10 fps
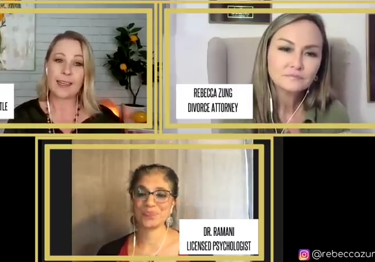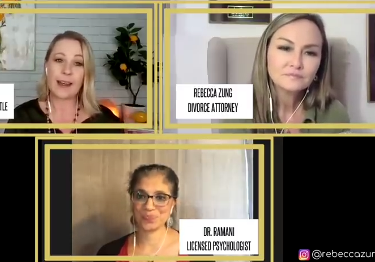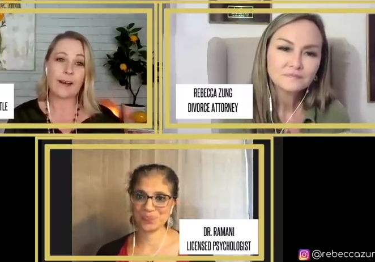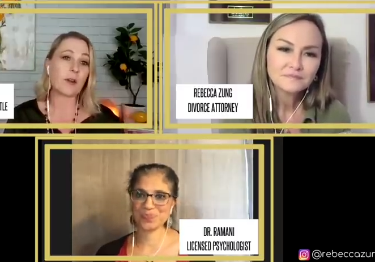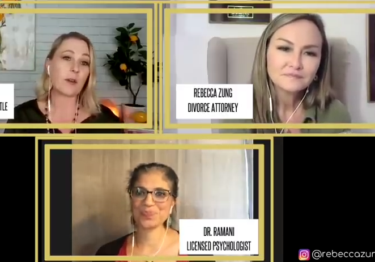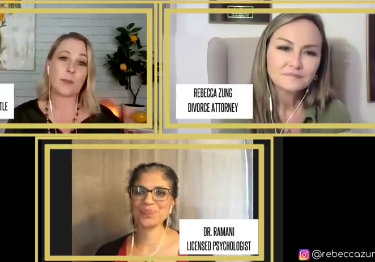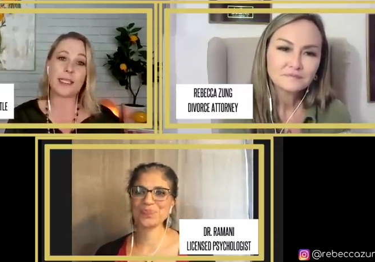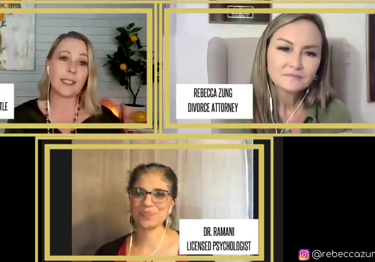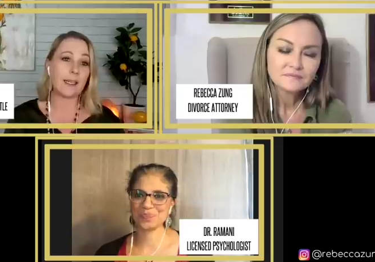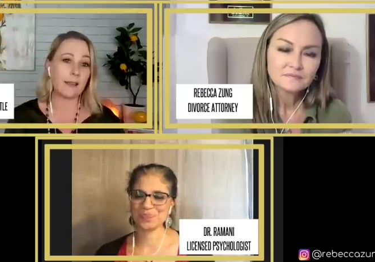Speaker 1: never be
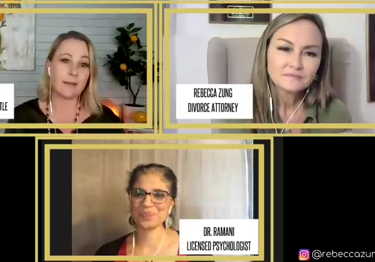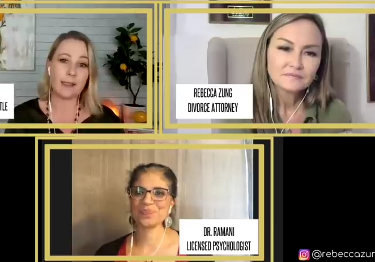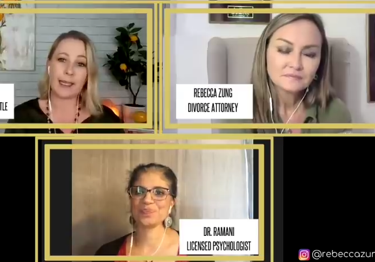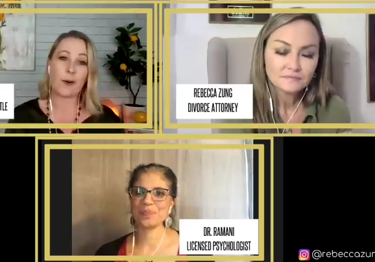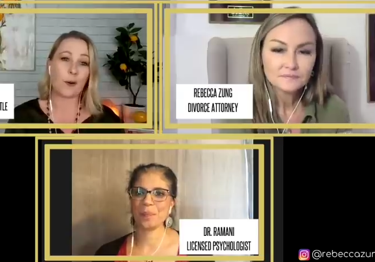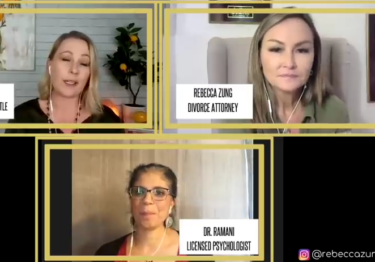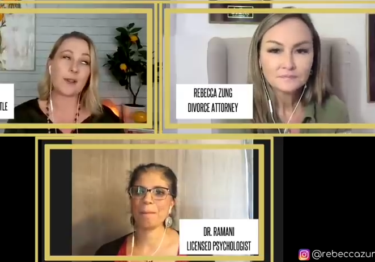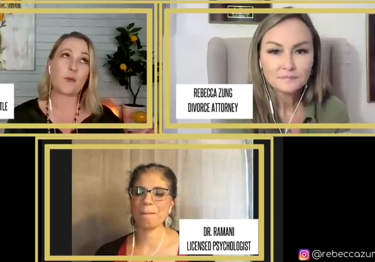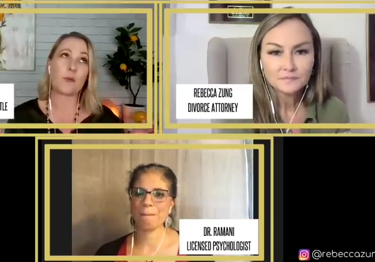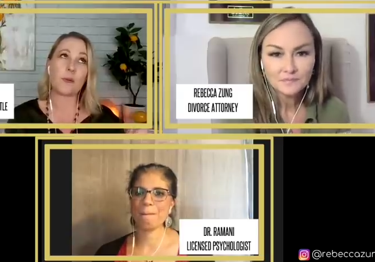done in, or it's
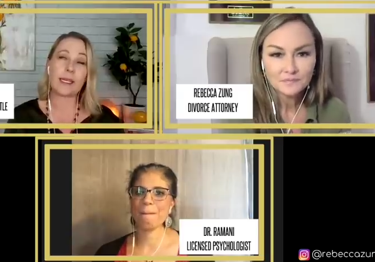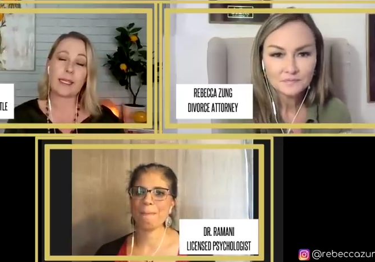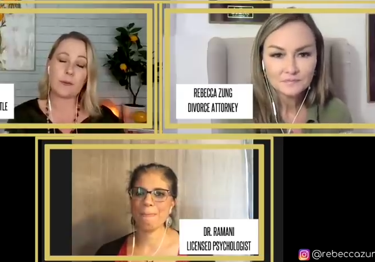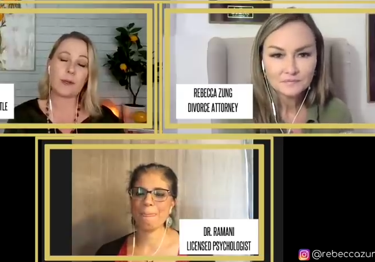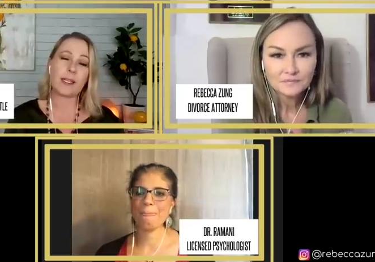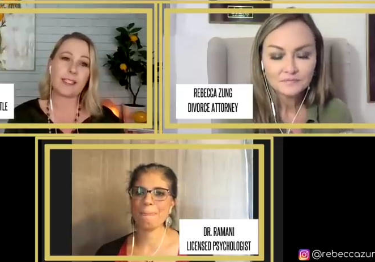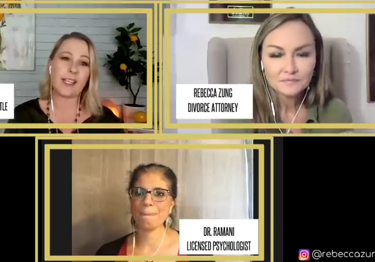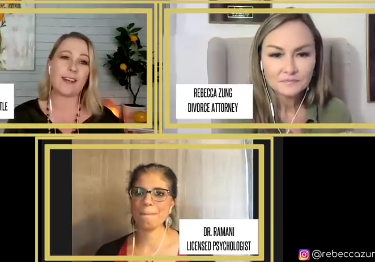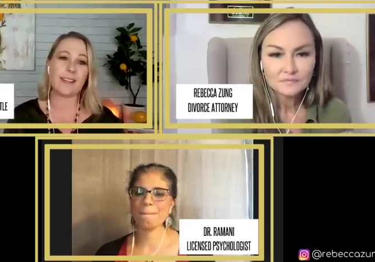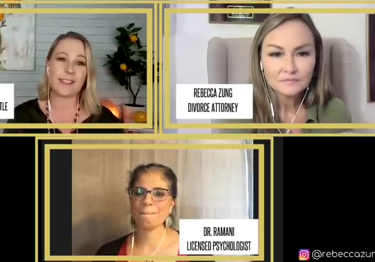really really
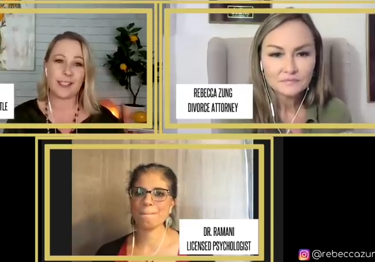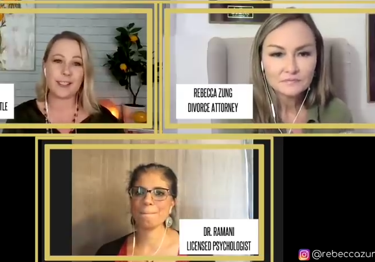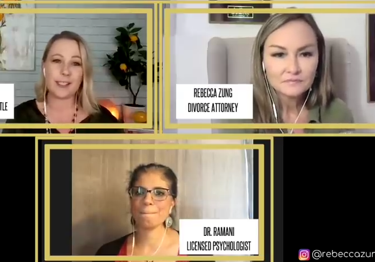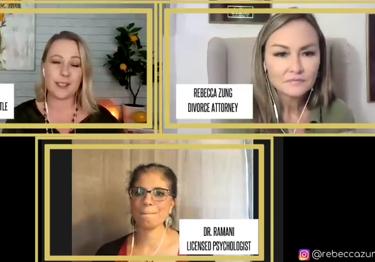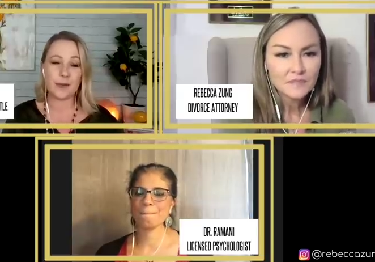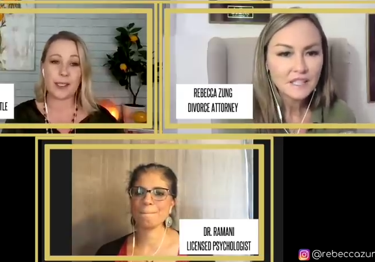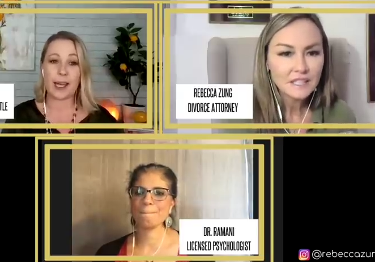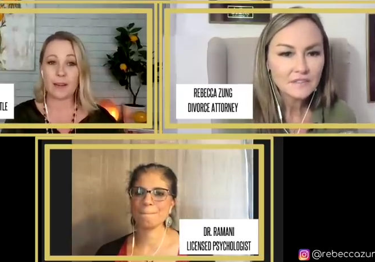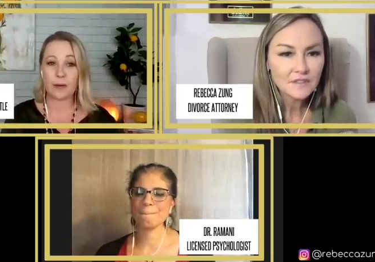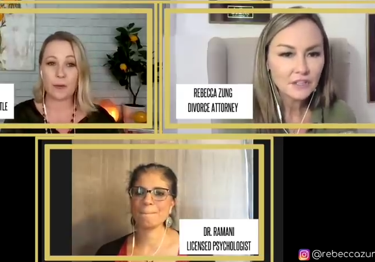challenging to do it in is
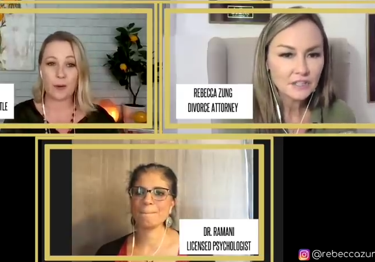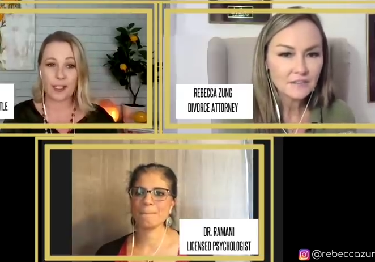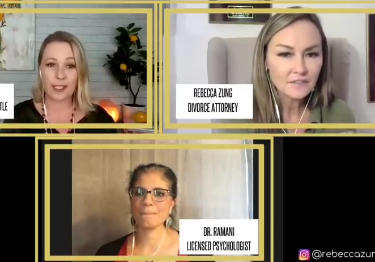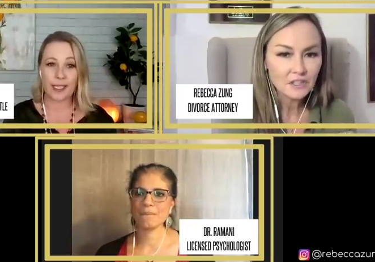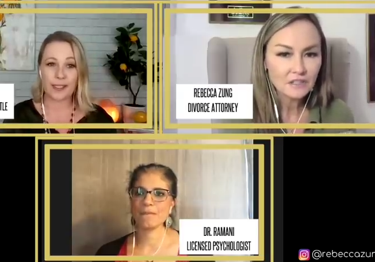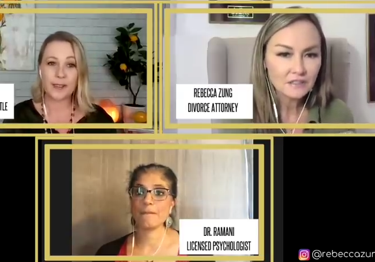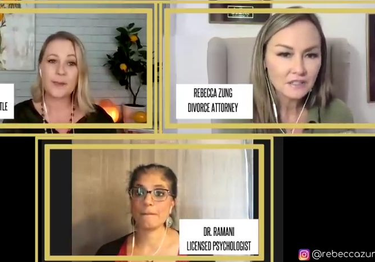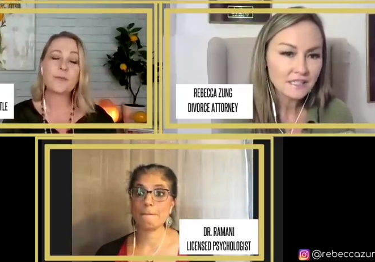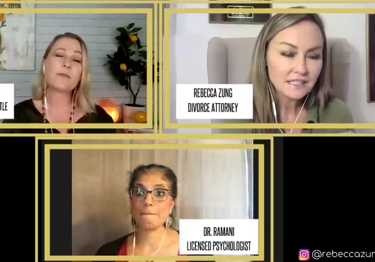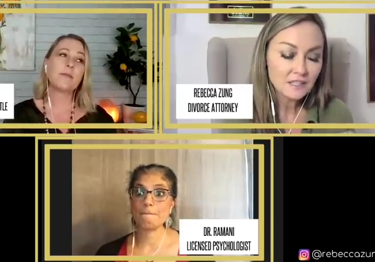california very difficult.
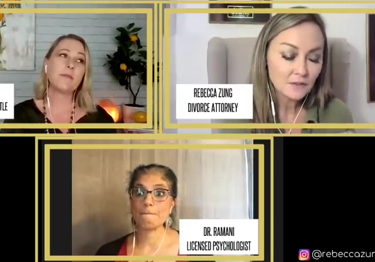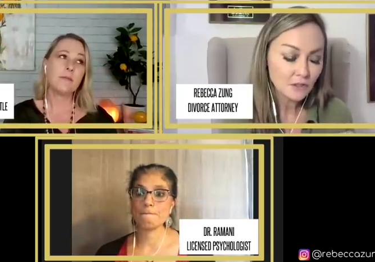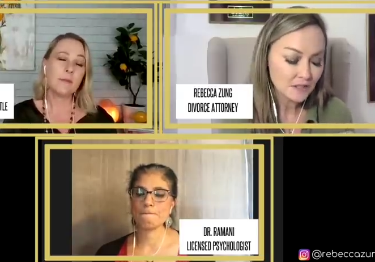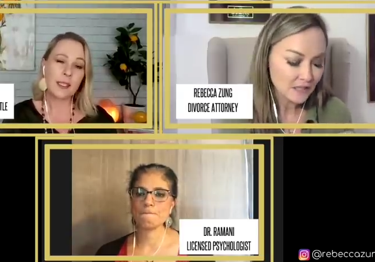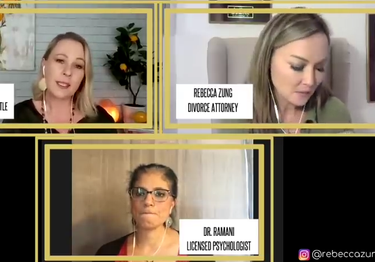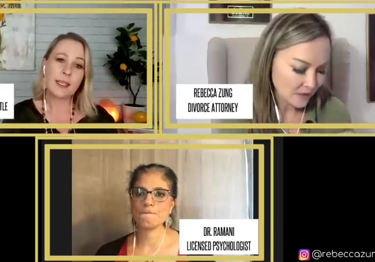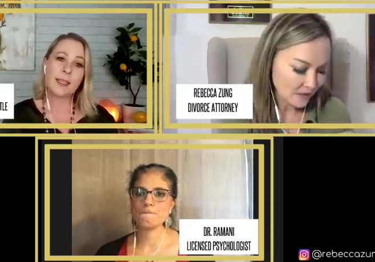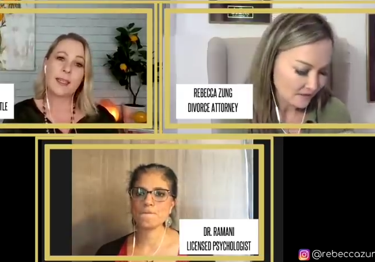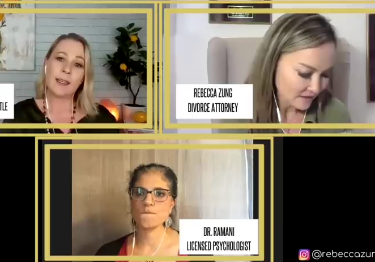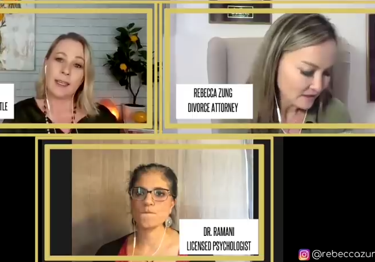
Speaker 2: it's difficult anywhere
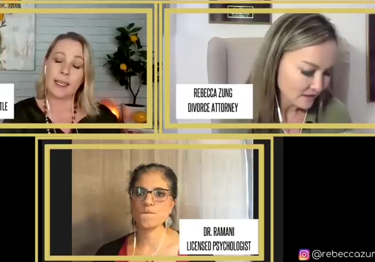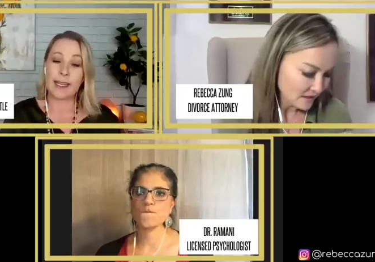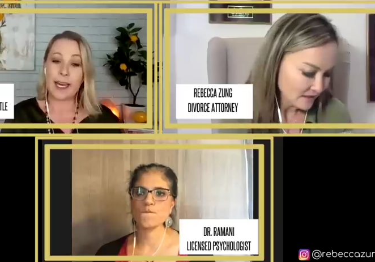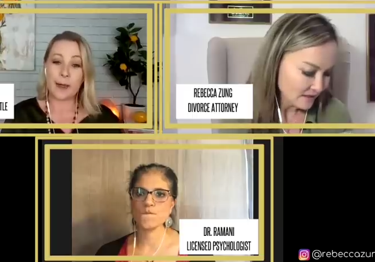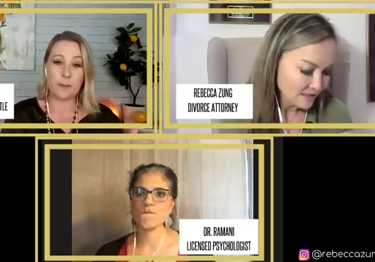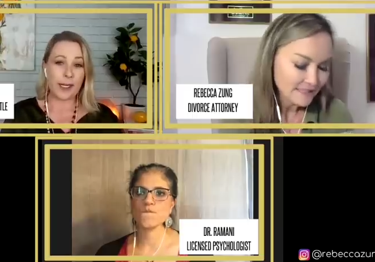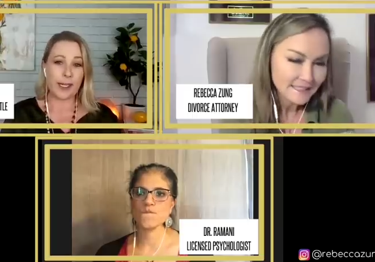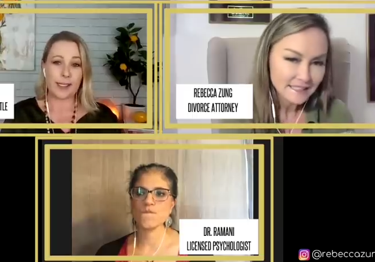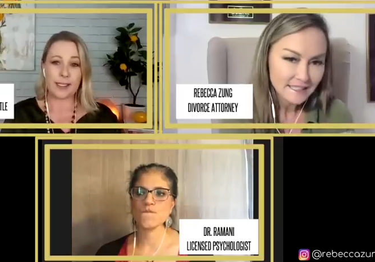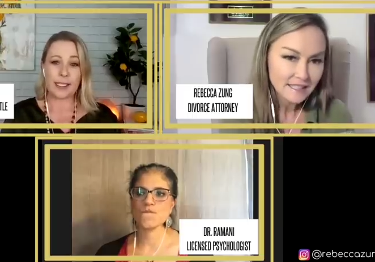
Speaker 1: yeah
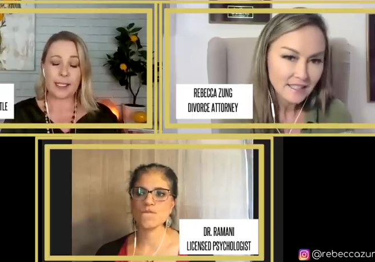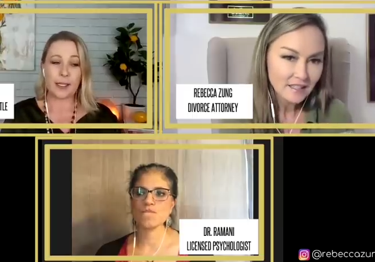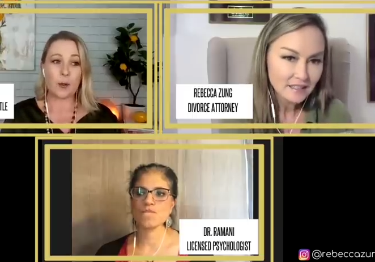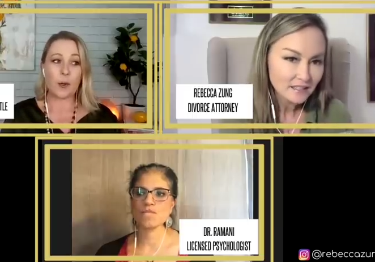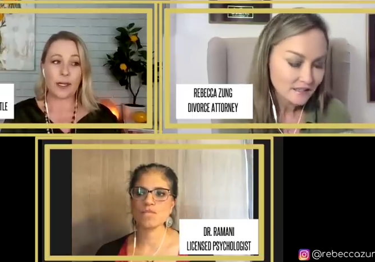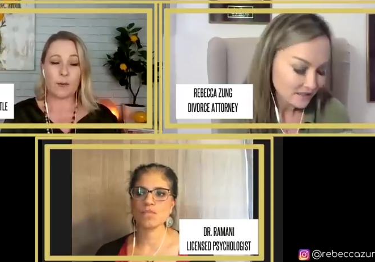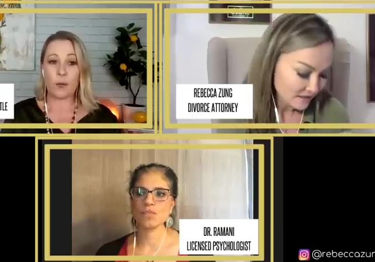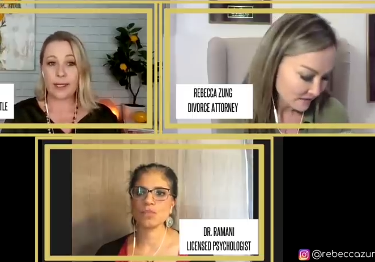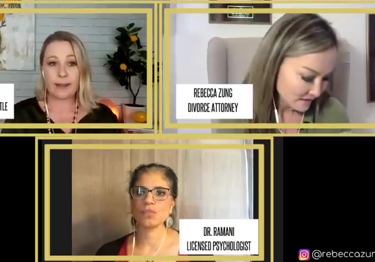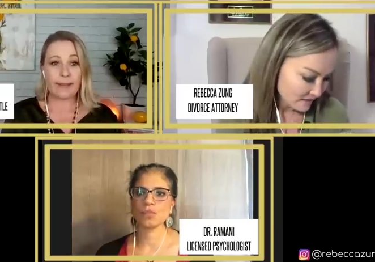but yeah. you know one
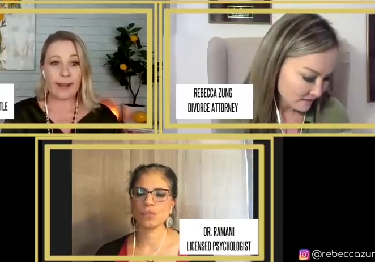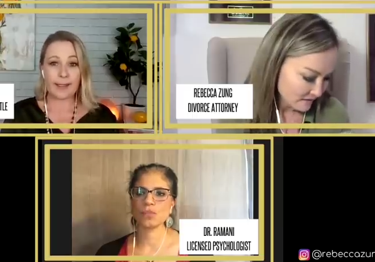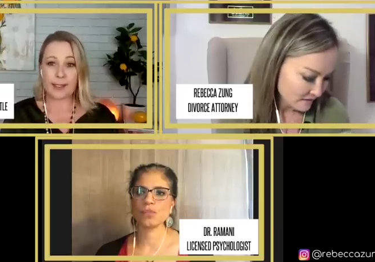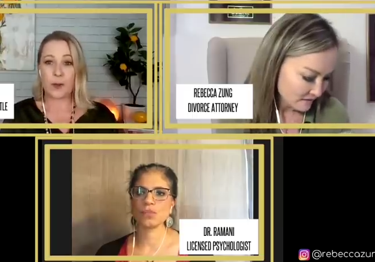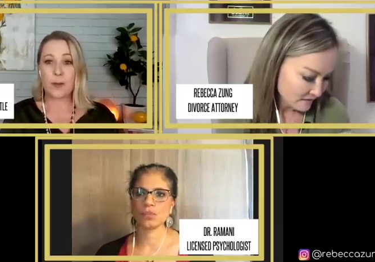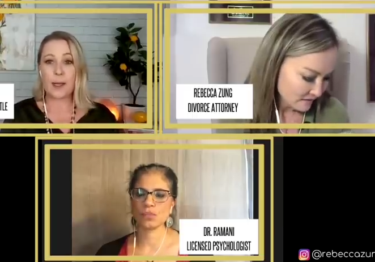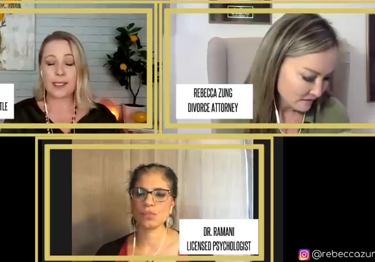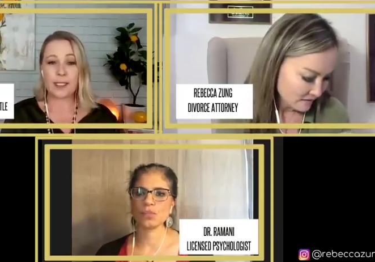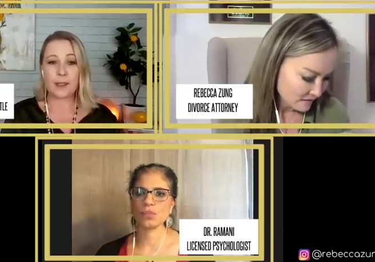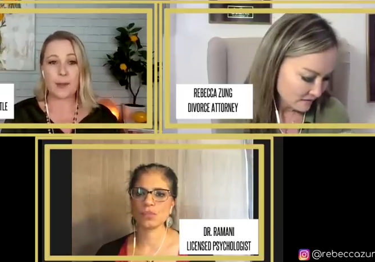one of the things going back
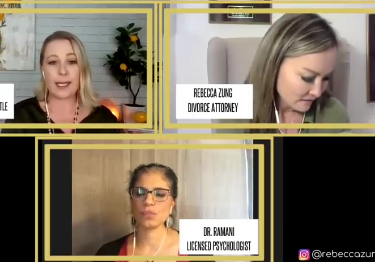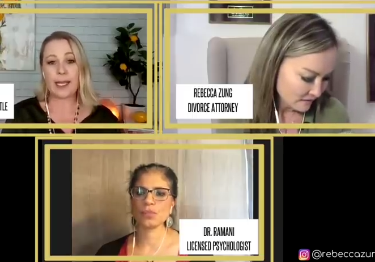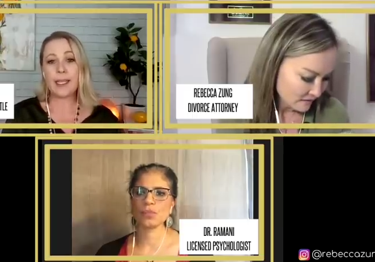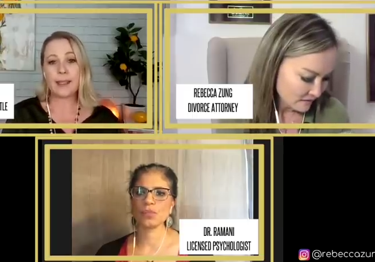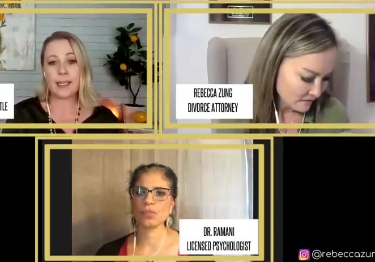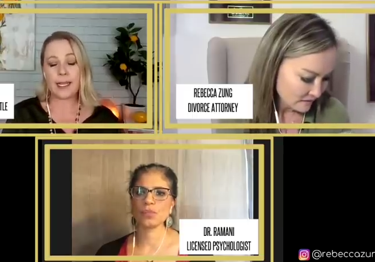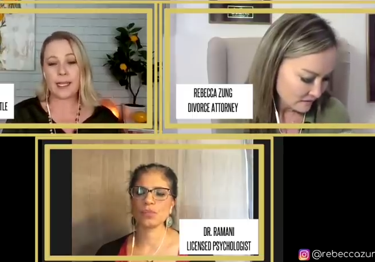to the beginning that i